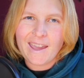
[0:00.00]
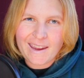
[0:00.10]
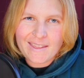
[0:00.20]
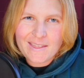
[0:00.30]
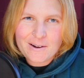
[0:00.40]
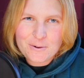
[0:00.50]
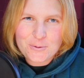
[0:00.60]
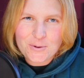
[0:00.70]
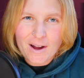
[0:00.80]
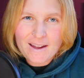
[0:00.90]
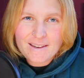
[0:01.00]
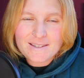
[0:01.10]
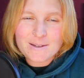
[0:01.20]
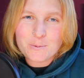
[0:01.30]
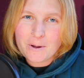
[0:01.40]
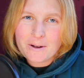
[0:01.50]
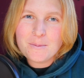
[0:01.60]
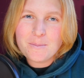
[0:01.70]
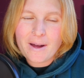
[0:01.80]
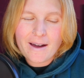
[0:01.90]
Hey there, friend, and
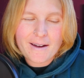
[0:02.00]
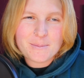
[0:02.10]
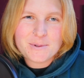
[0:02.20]
welcome back.